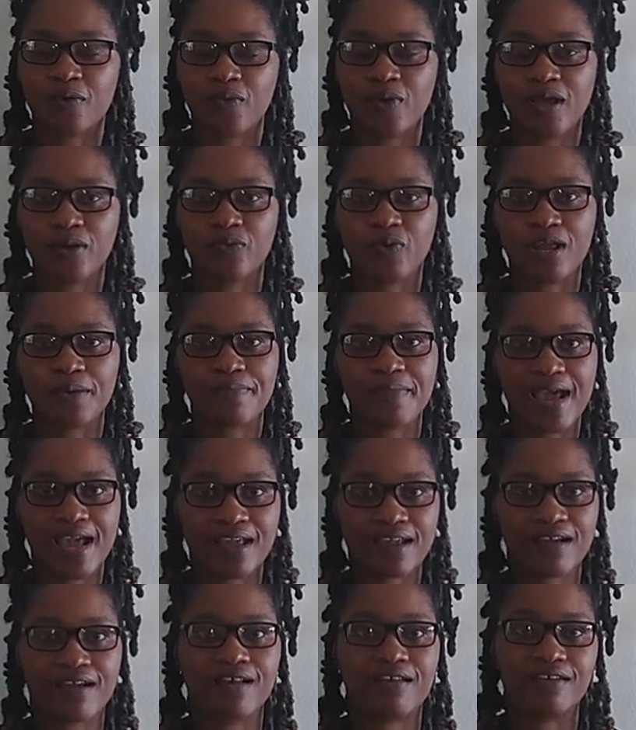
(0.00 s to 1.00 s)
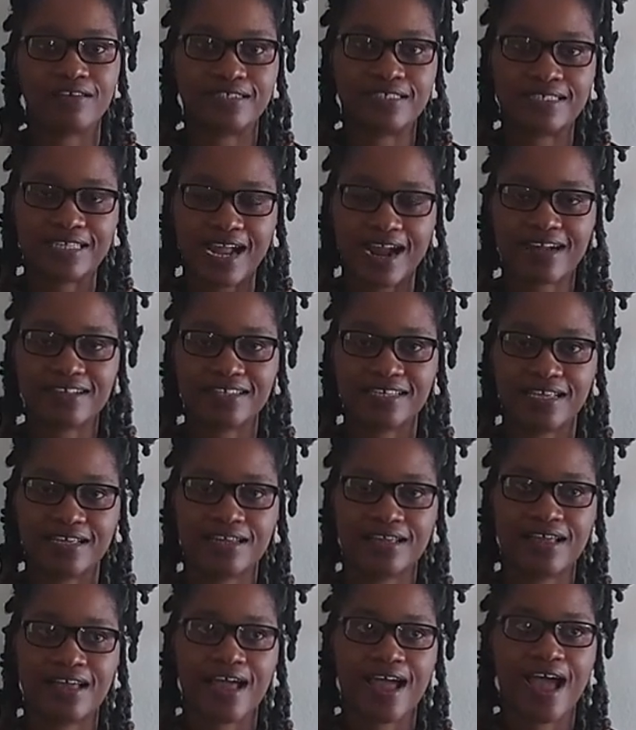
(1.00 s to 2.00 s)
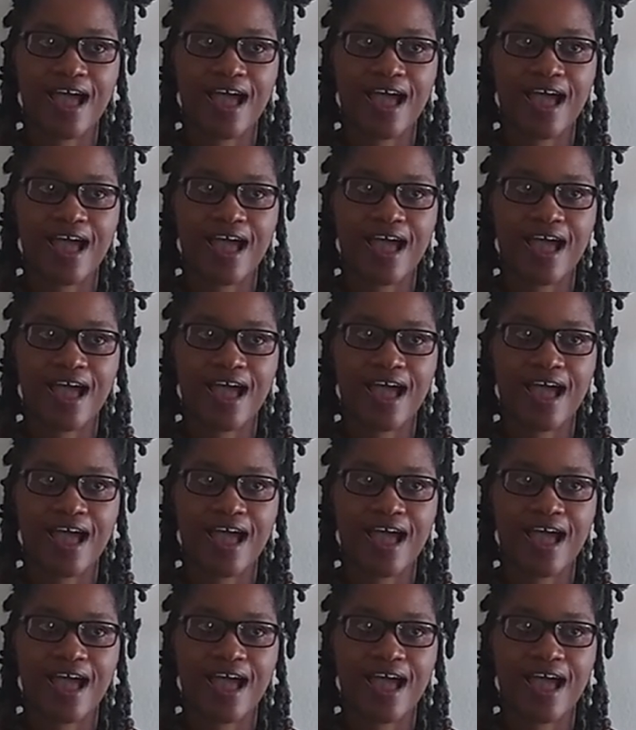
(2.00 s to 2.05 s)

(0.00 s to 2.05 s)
when my hair loss started,